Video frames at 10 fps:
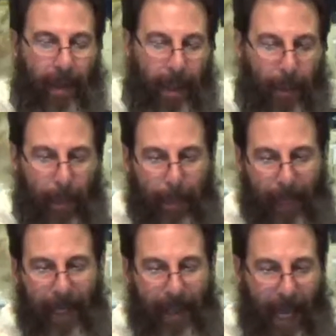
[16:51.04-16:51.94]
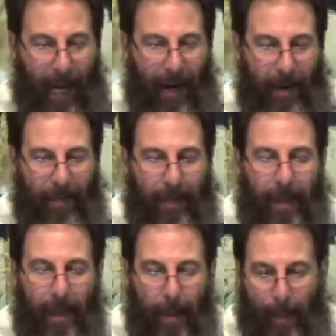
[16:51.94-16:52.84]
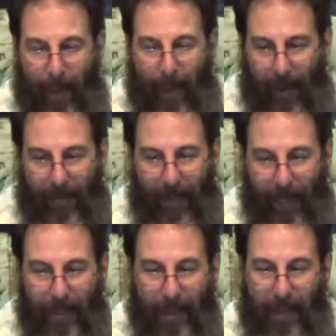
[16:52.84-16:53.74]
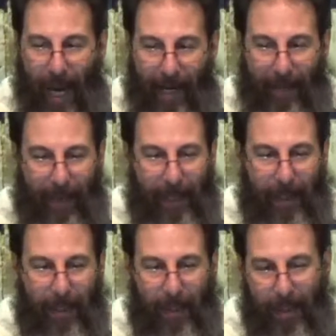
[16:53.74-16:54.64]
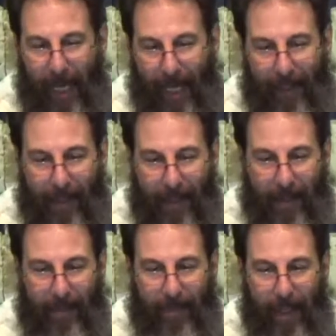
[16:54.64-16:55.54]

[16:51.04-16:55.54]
You will bring there your burnt offerings, your sacrifices, your tenths,